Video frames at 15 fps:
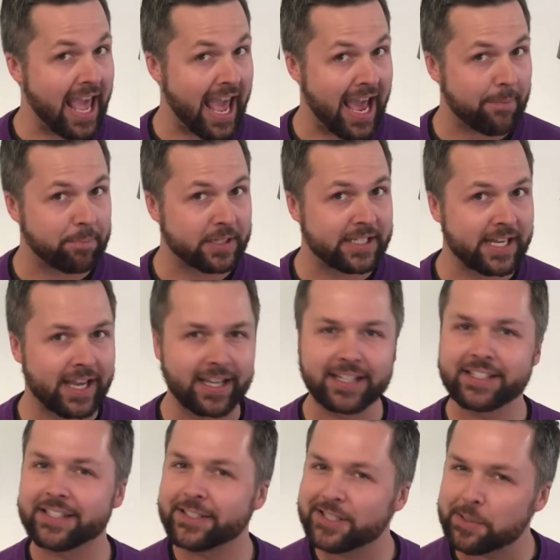
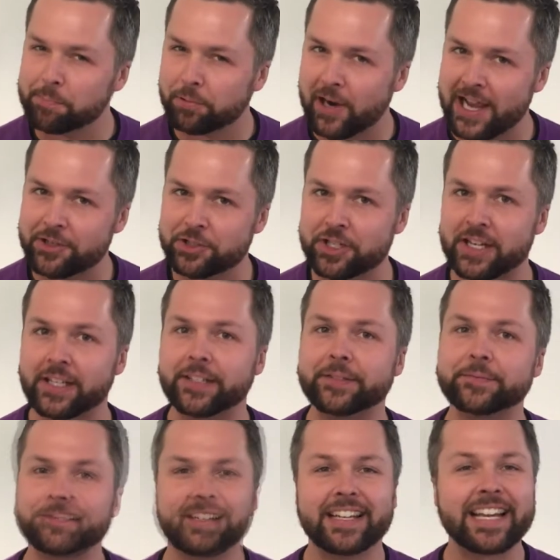appetite, depression.